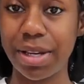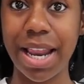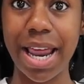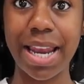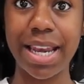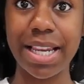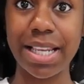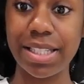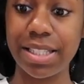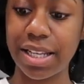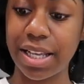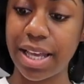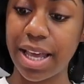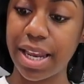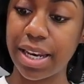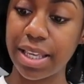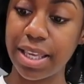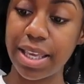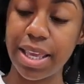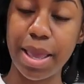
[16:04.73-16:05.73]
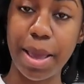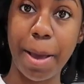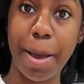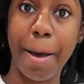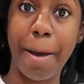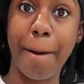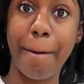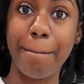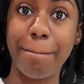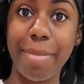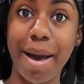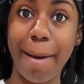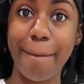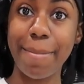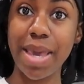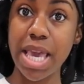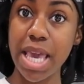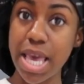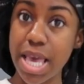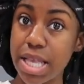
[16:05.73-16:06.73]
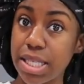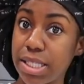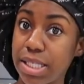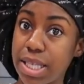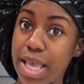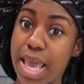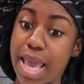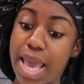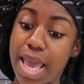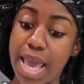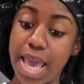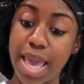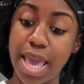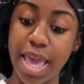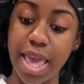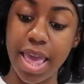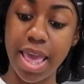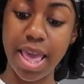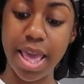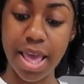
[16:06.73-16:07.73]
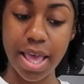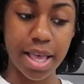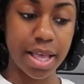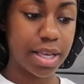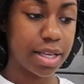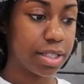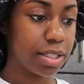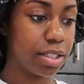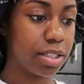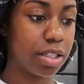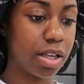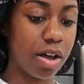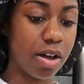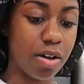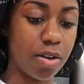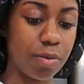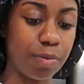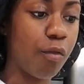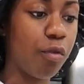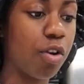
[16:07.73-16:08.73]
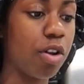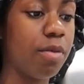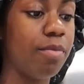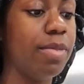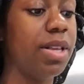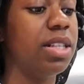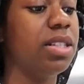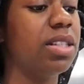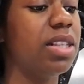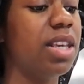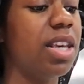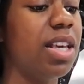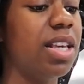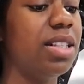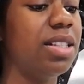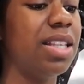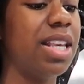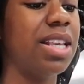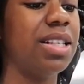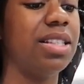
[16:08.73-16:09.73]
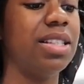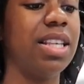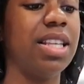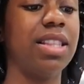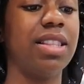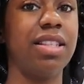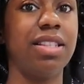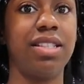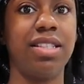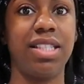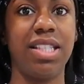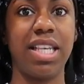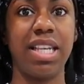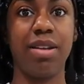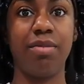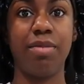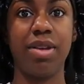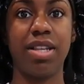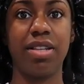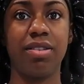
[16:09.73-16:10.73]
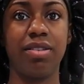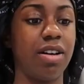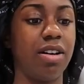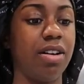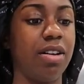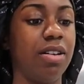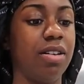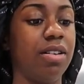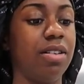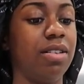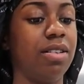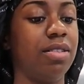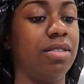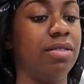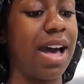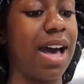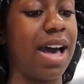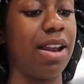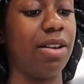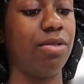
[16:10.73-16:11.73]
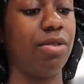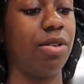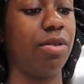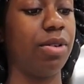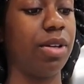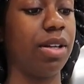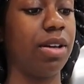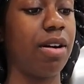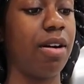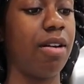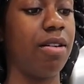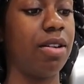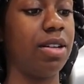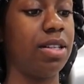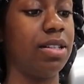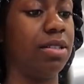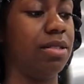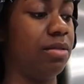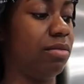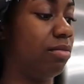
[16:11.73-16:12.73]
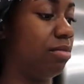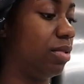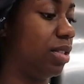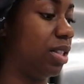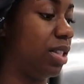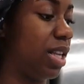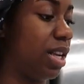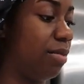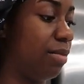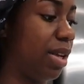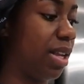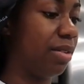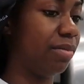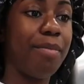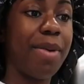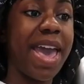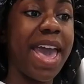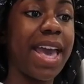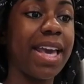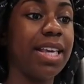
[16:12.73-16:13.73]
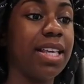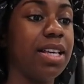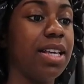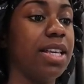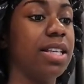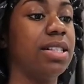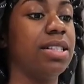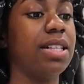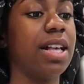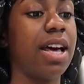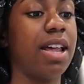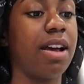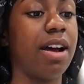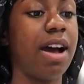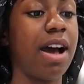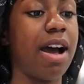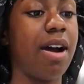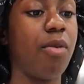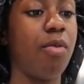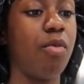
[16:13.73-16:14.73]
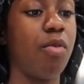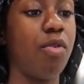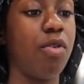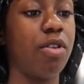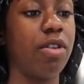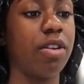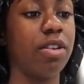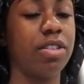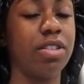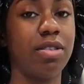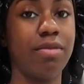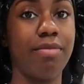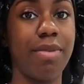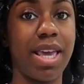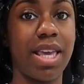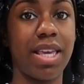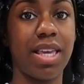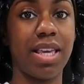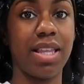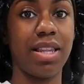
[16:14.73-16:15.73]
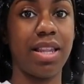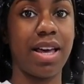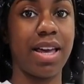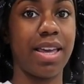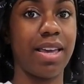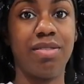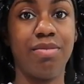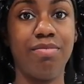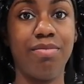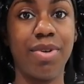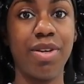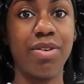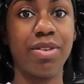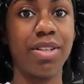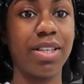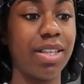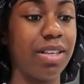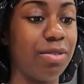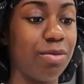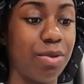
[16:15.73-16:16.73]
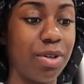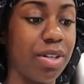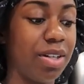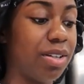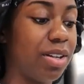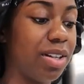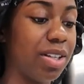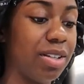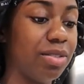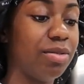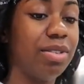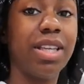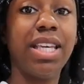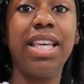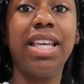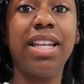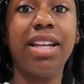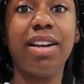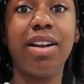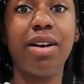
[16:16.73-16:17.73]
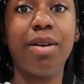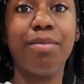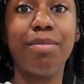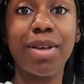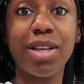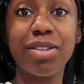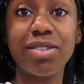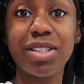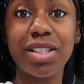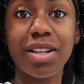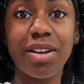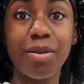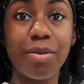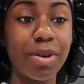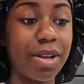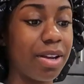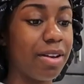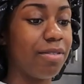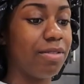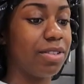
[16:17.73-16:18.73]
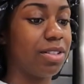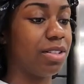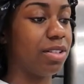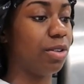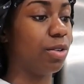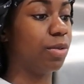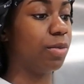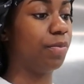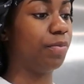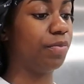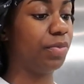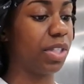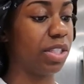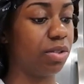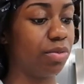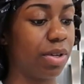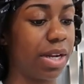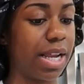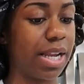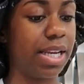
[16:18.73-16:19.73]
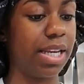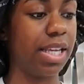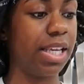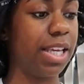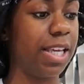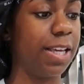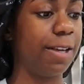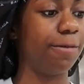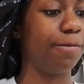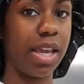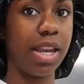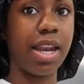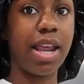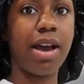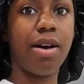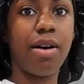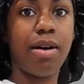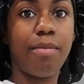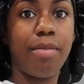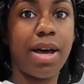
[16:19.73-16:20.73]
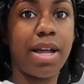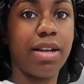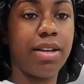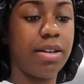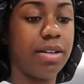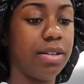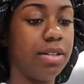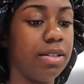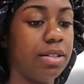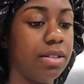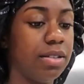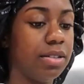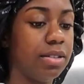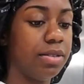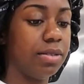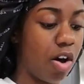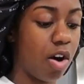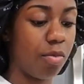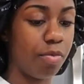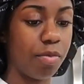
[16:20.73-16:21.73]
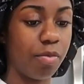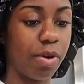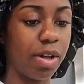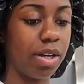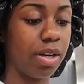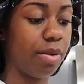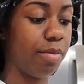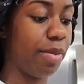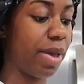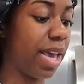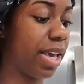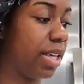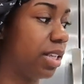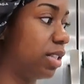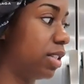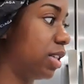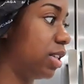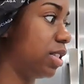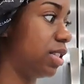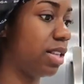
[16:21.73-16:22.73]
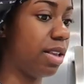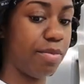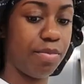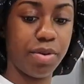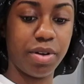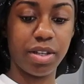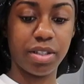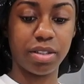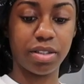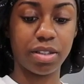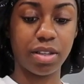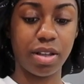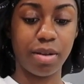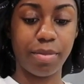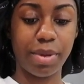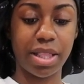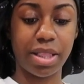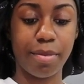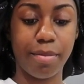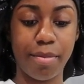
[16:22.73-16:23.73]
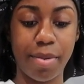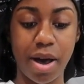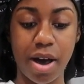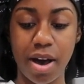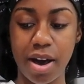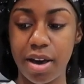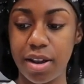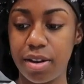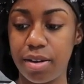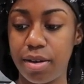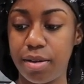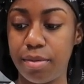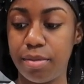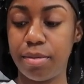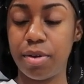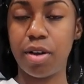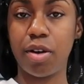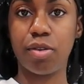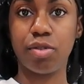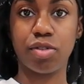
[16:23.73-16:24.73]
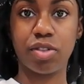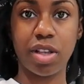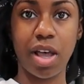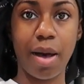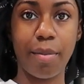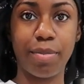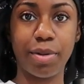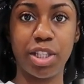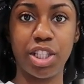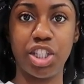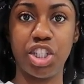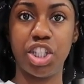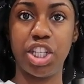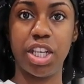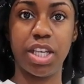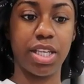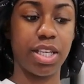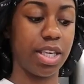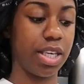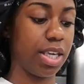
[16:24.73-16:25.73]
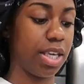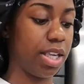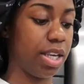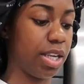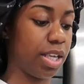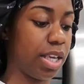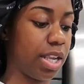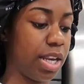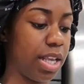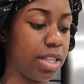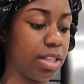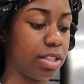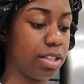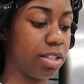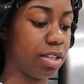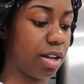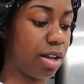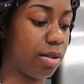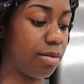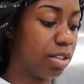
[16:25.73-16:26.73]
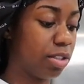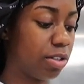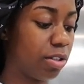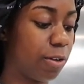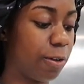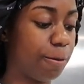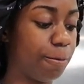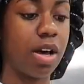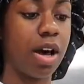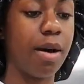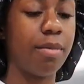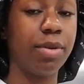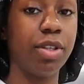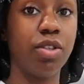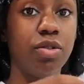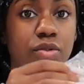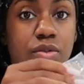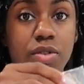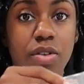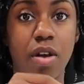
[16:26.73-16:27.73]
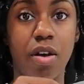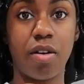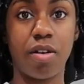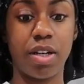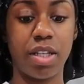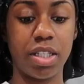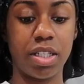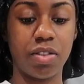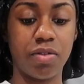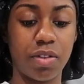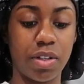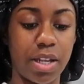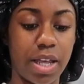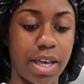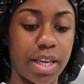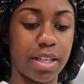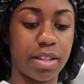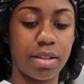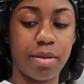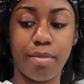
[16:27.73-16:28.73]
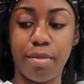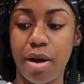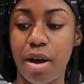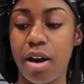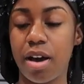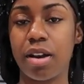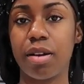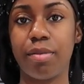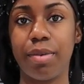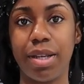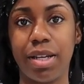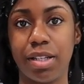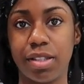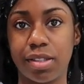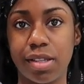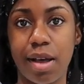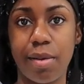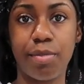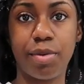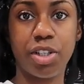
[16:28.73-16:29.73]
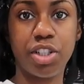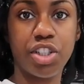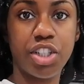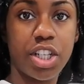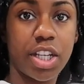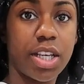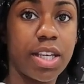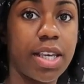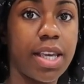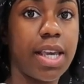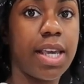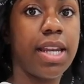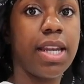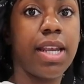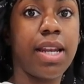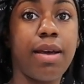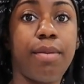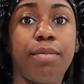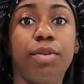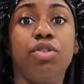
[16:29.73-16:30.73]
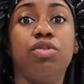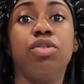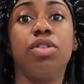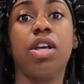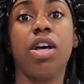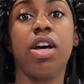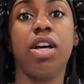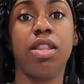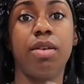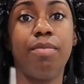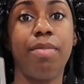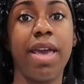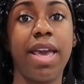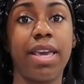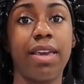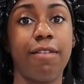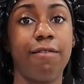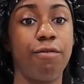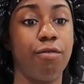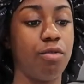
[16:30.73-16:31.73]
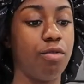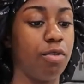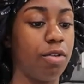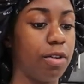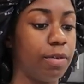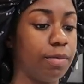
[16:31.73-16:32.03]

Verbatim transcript: not least, I gotta get my biscuit. So for the biscuit, it says sit the cinnamon, uh, I don't know what to call this cinnamon packet inside of hot water to make it like milky well heat it up, melt it or whatever. So that's what I did. And now I'm about to uh, open one of the packets because it said put some at the bottom, on top of the chicken, and at the top. So I'm gonna use all this for like the bottom and the top of the chicken, and then I'm gonna use the other packet for,